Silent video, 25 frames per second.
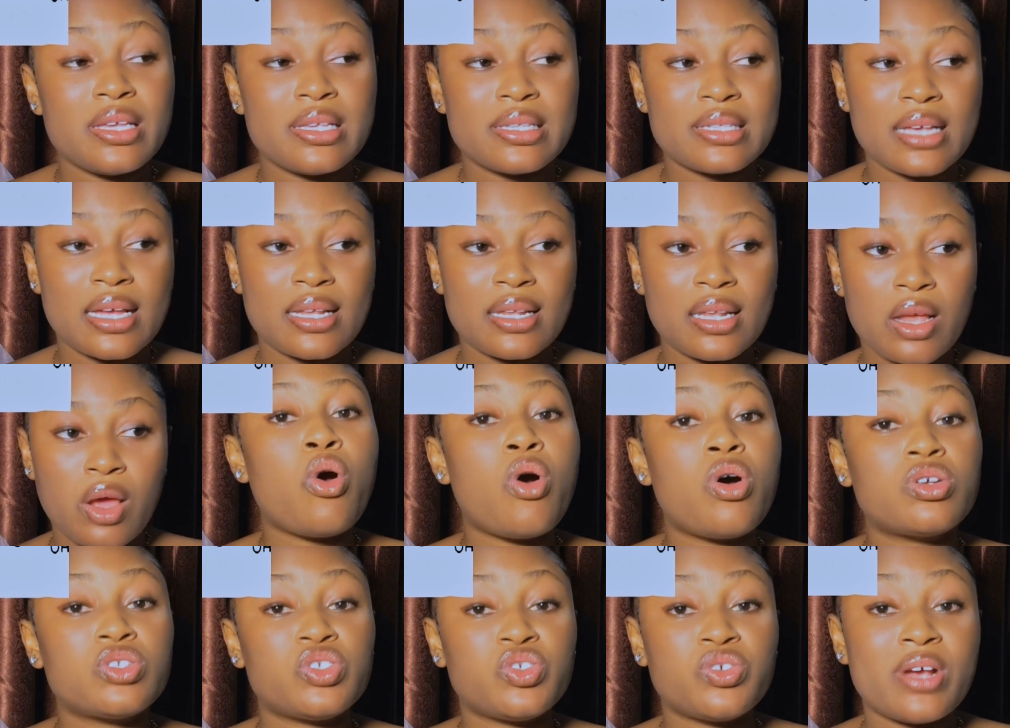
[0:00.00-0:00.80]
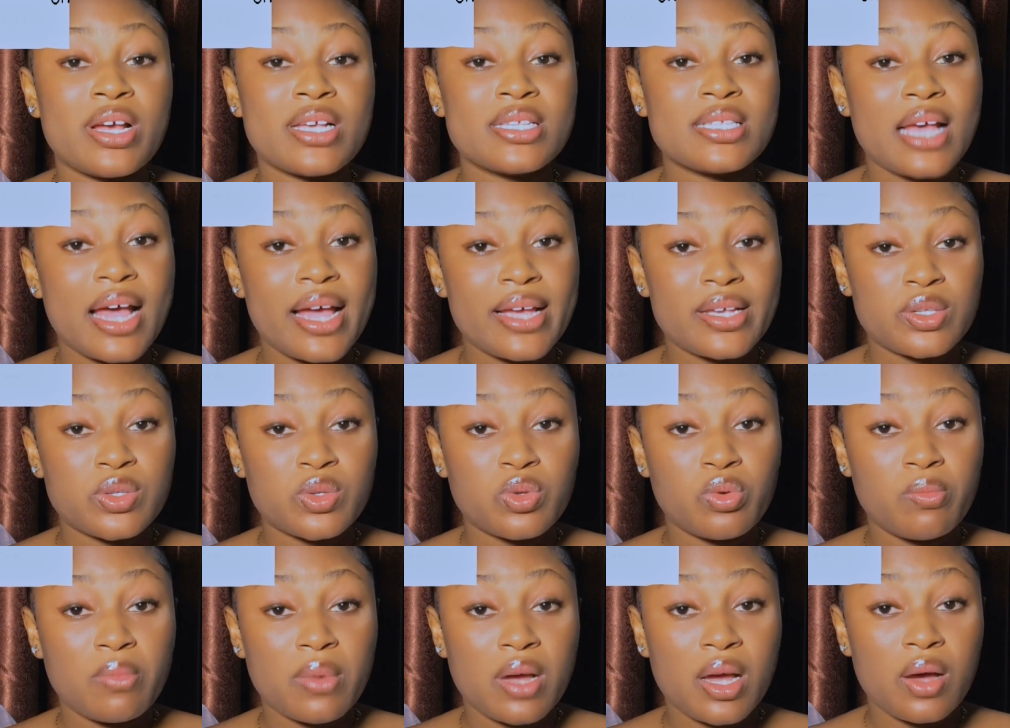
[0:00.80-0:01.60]
is an all-trans
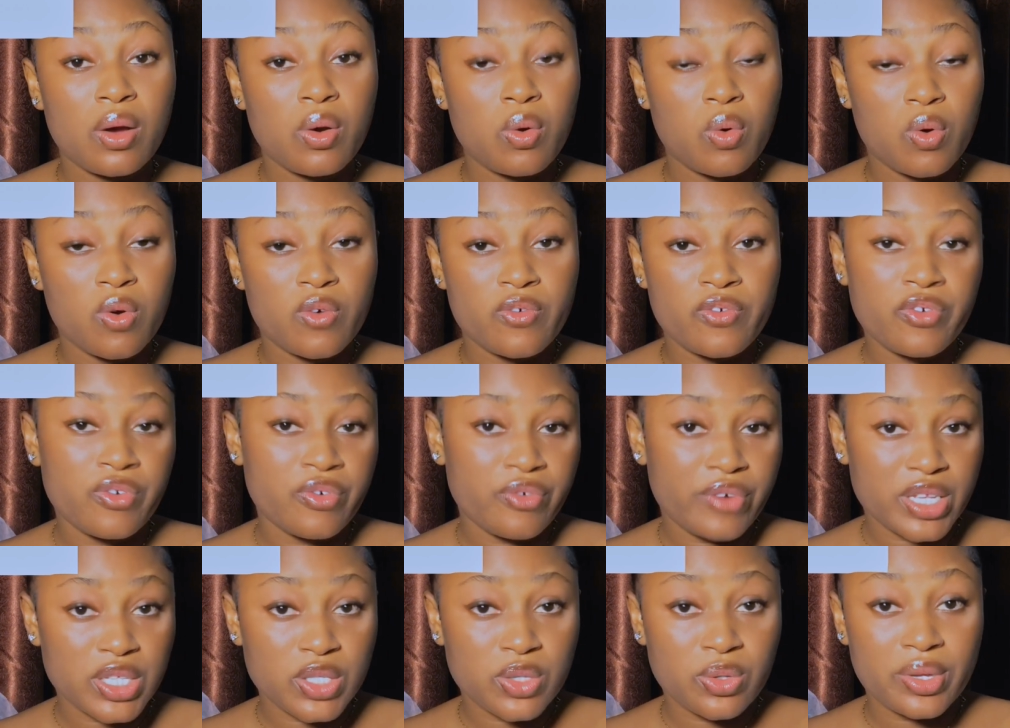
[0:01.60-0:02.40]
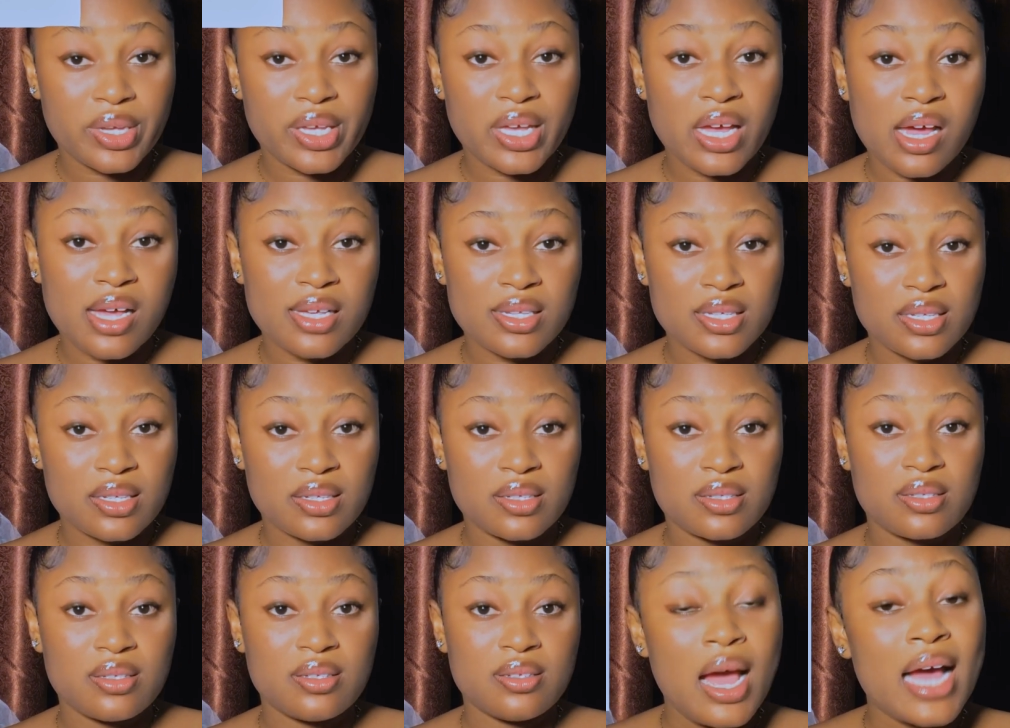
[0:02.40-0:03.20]
isomer of retinoic acid.